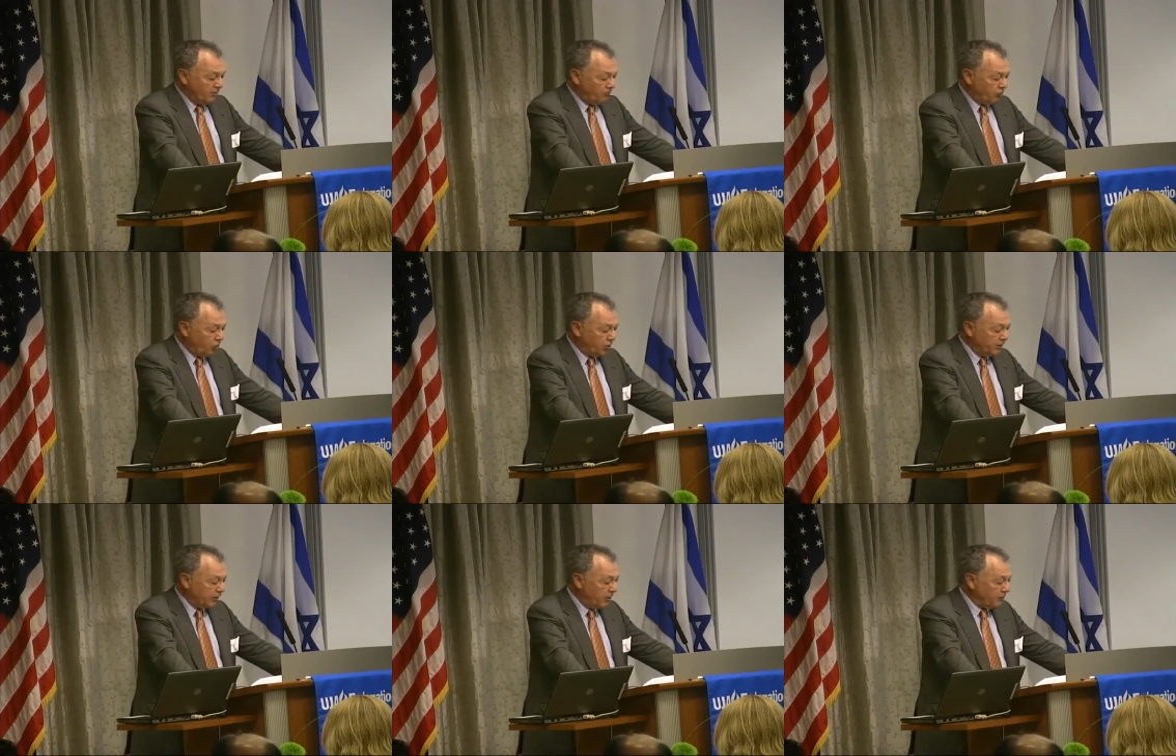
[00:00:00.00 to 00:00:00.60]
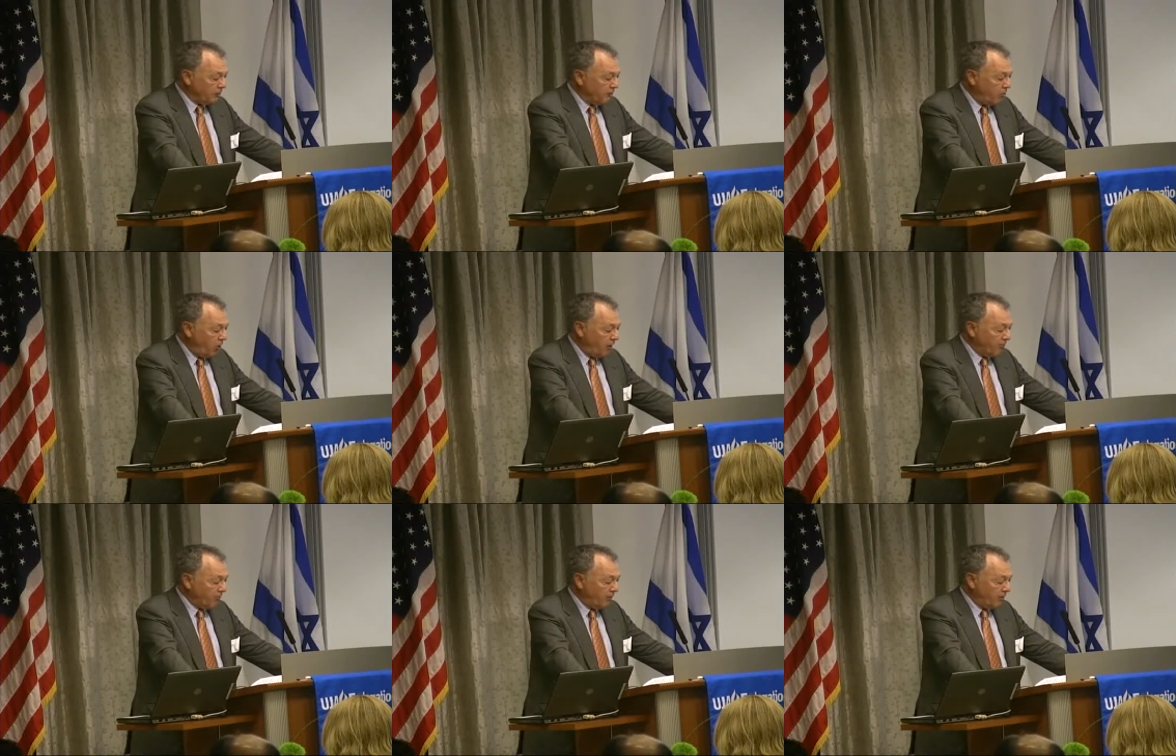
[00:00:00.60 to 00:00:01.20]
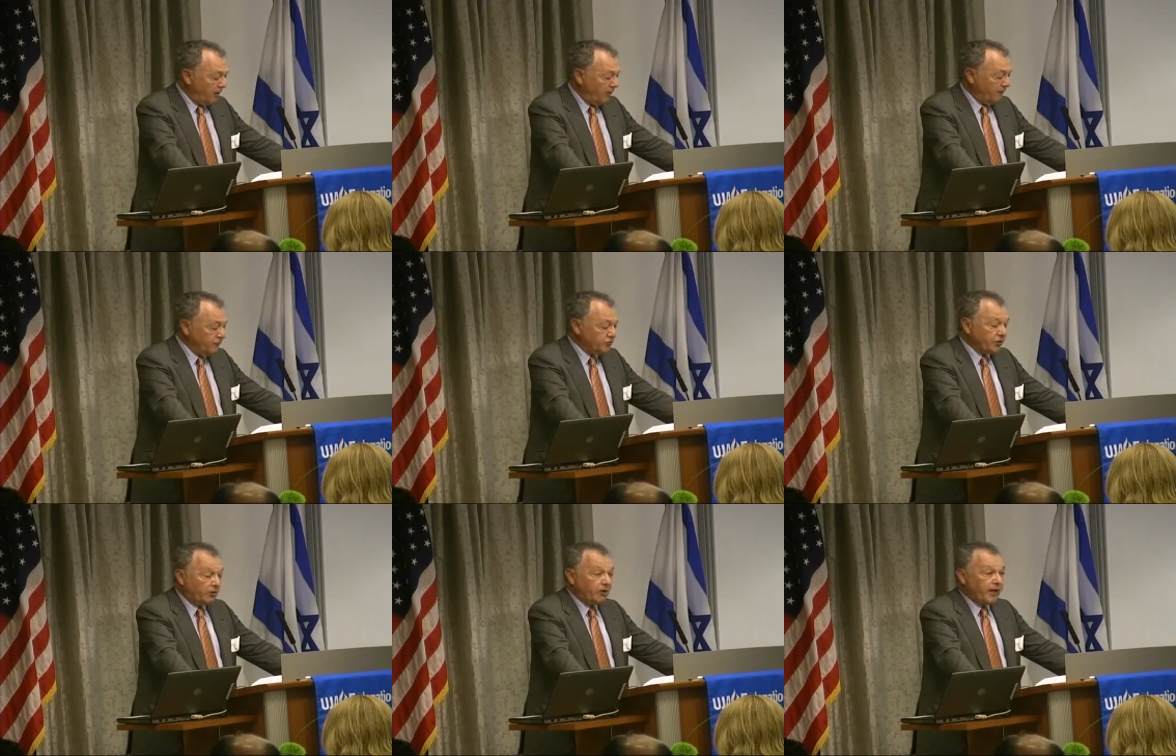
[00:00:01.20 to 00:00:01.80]
Brookdale Department of
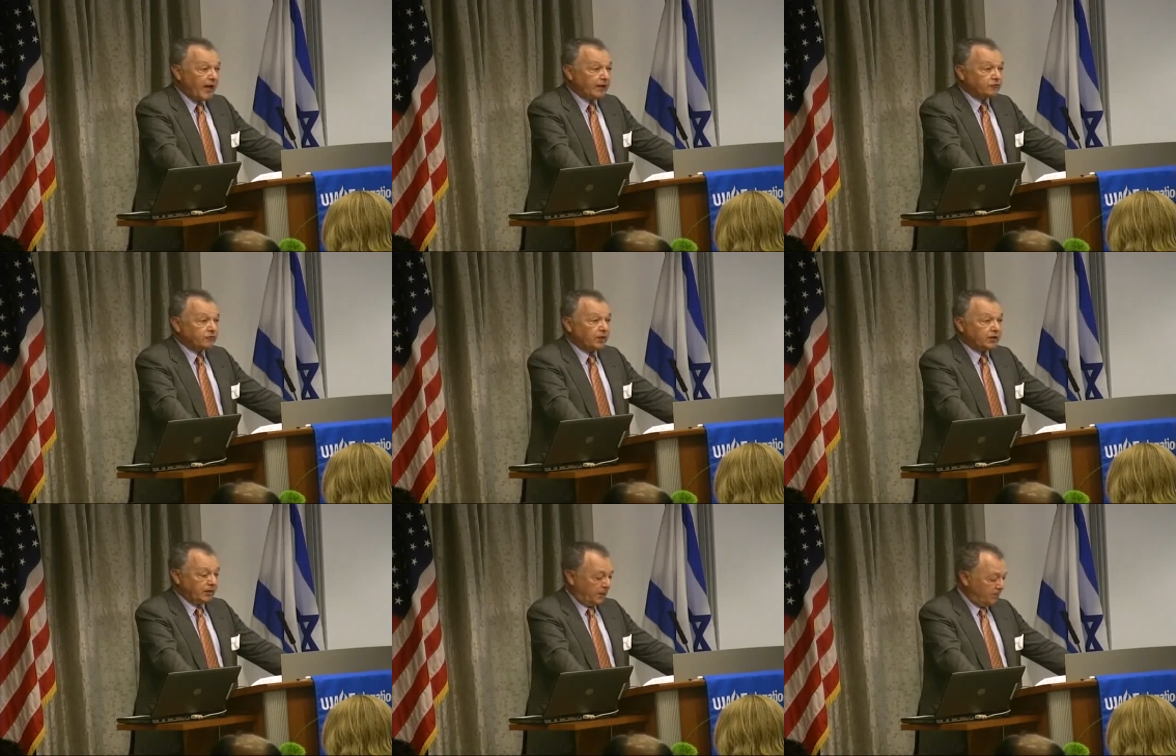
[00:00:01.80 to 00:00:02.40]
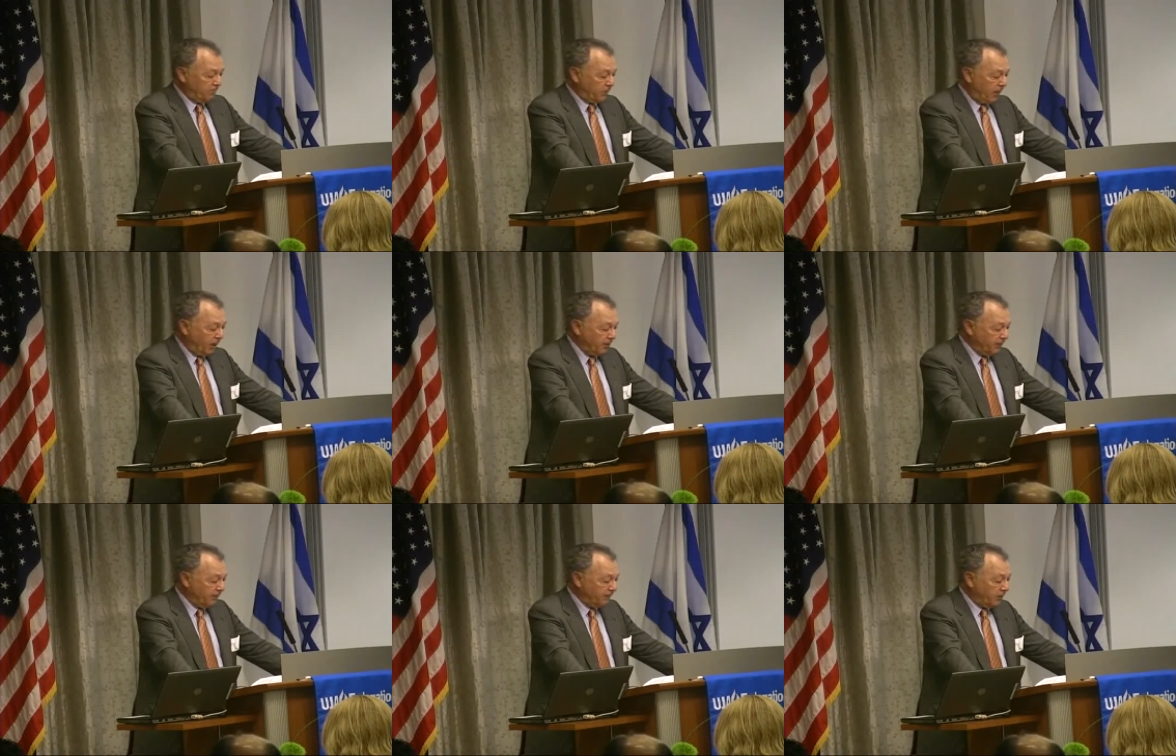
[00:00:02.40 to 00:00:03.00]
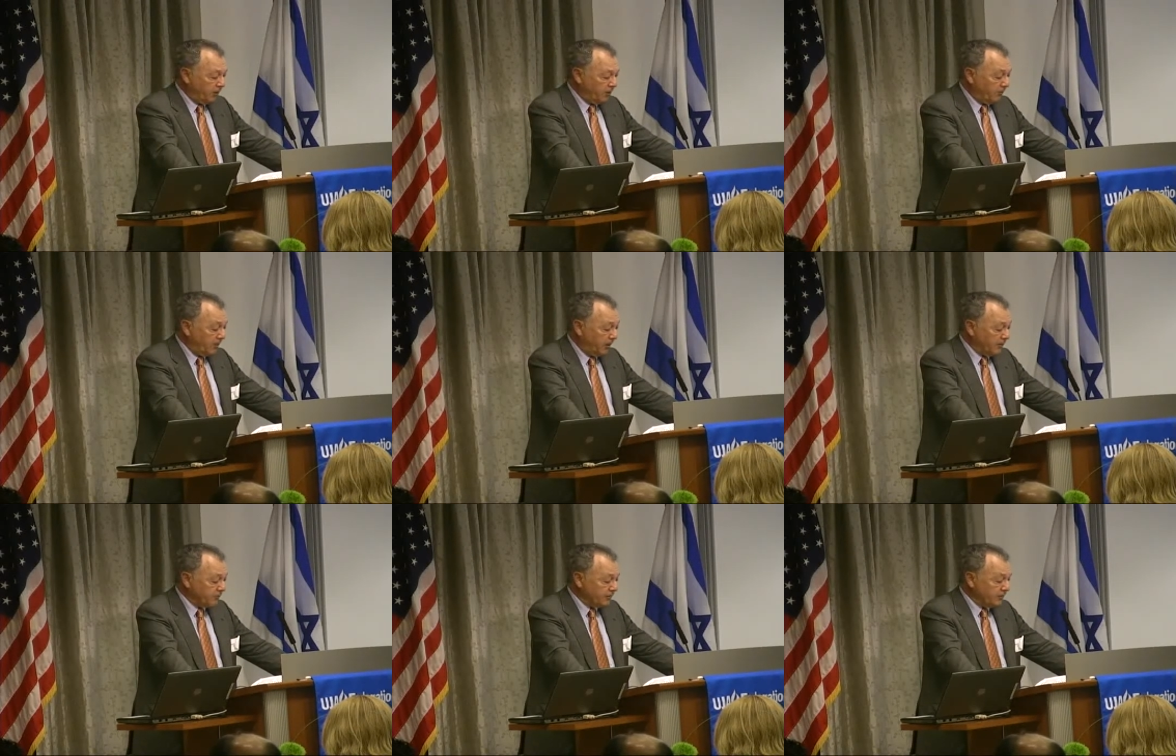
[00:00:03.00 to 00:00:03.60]
Geriatric and Palliative Care
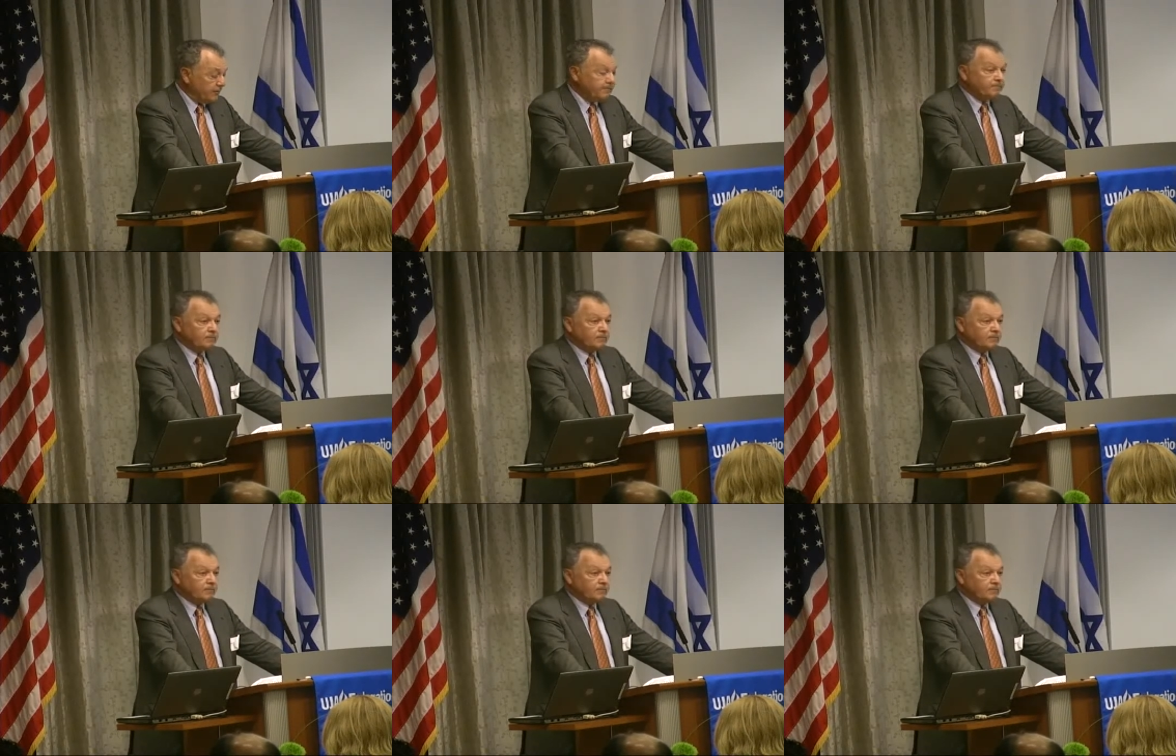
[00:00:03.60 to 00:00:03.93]
Medicine